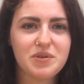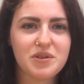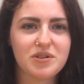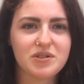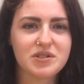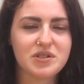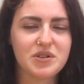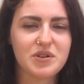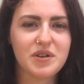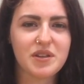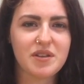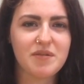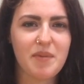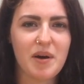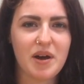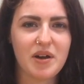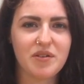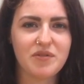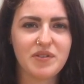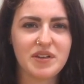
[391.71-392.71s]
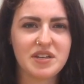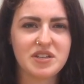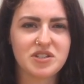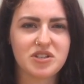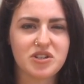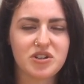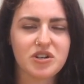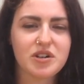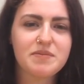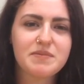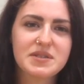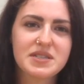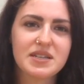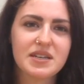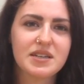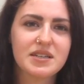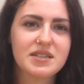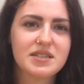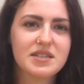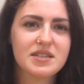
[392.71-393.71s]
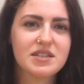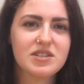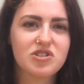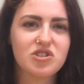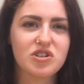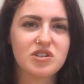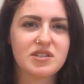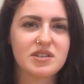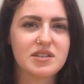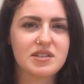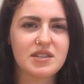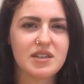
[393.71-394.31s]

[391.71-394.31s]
They're doing them out of like circumstances, just